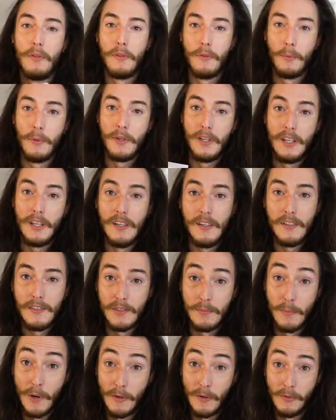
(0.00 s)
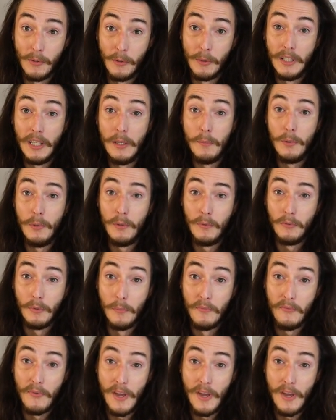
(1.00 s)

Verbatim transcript: 3 smartphone gimbal from